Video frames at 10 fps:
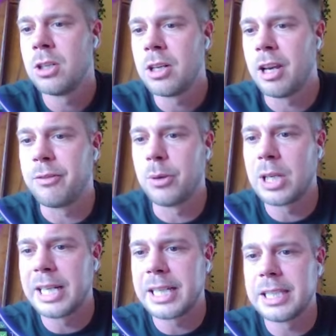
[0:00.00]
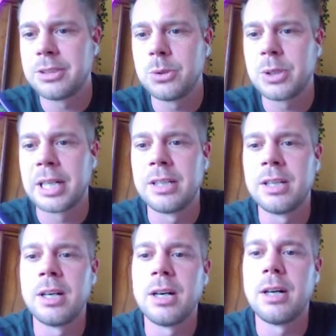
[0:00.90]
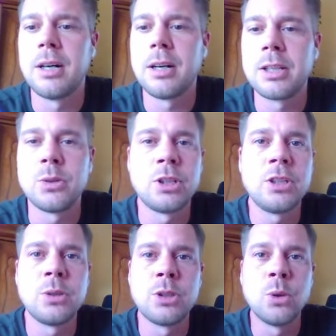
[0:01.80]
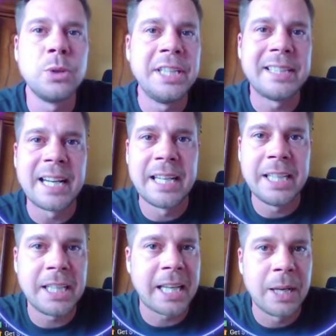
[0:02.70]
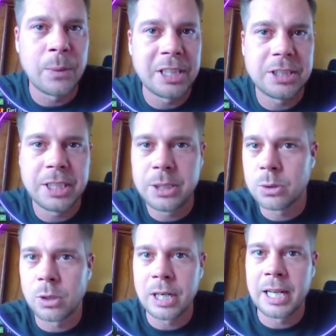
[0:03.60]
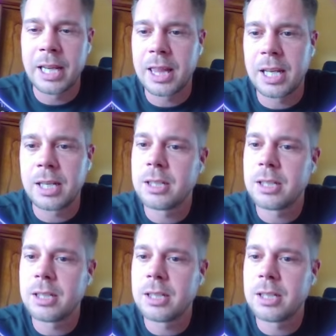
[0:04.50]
If you click it, you can you don't need any KYC or anything.